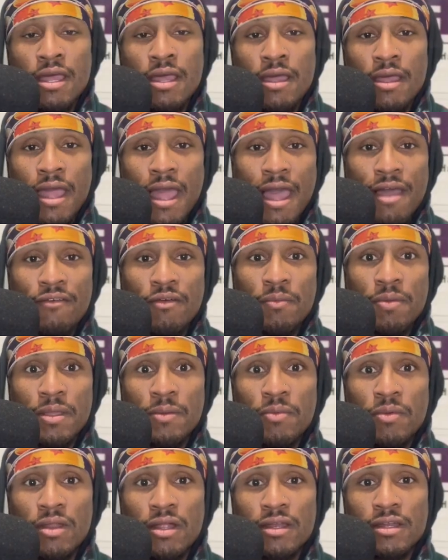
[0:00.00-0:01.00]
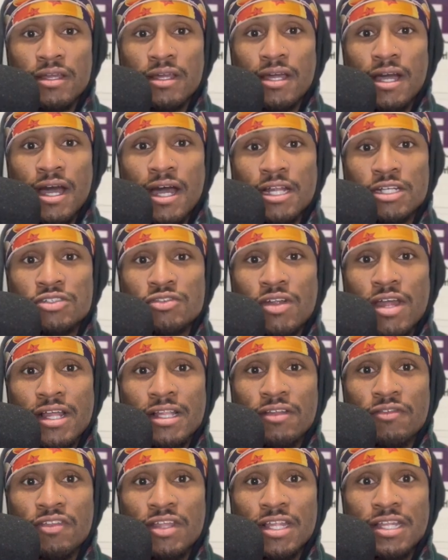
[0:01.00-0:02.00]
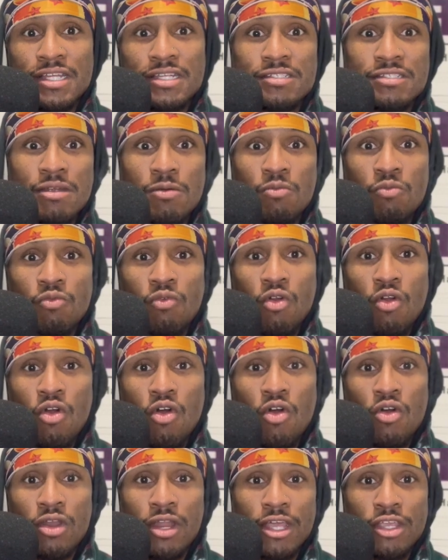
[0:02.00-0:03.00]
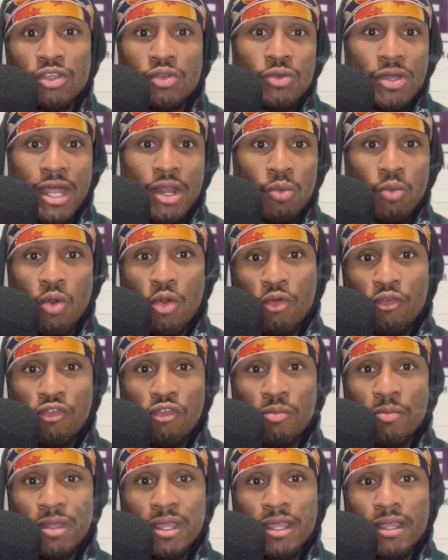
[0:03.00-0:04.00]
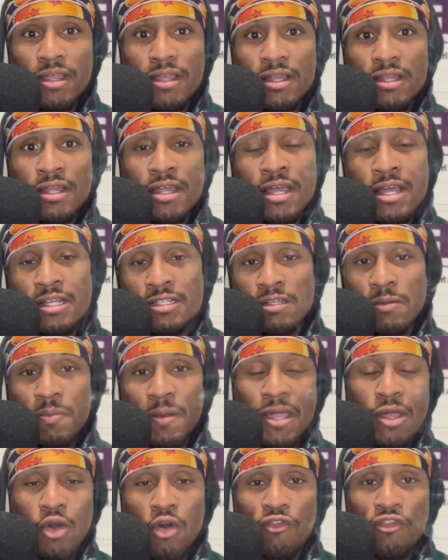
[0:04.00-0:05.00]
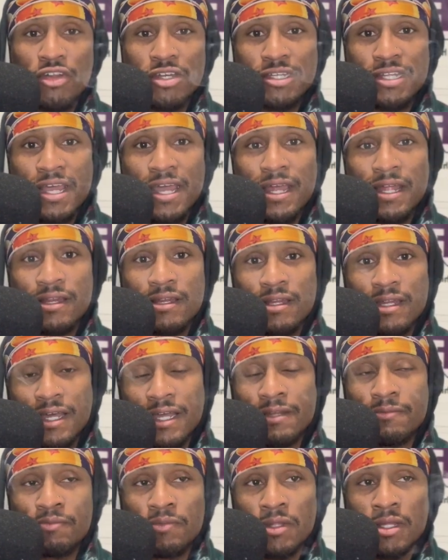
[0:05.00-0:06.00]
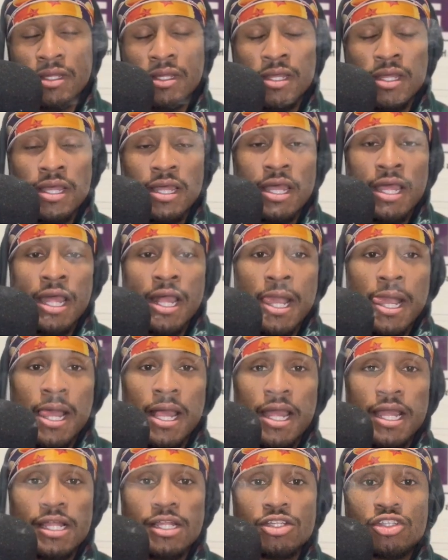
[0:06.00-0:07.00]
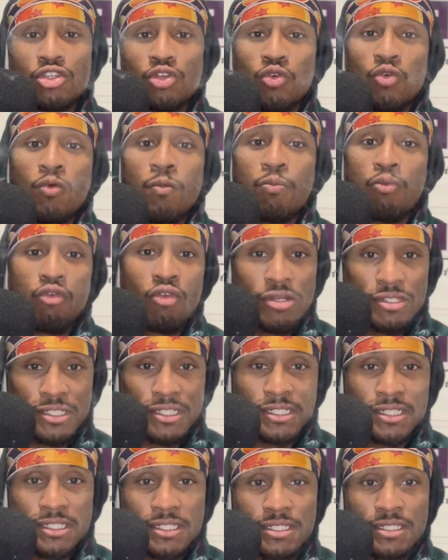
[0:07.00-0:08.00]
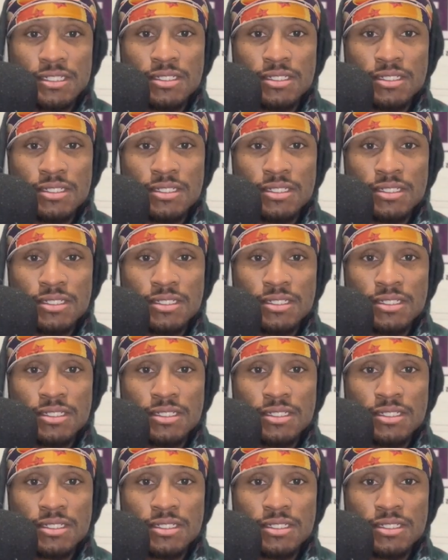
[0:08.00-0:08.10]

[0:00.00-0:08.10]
having people under contract. If they did something wrong, like, you got to work for me to pay off a debt, like, to prison,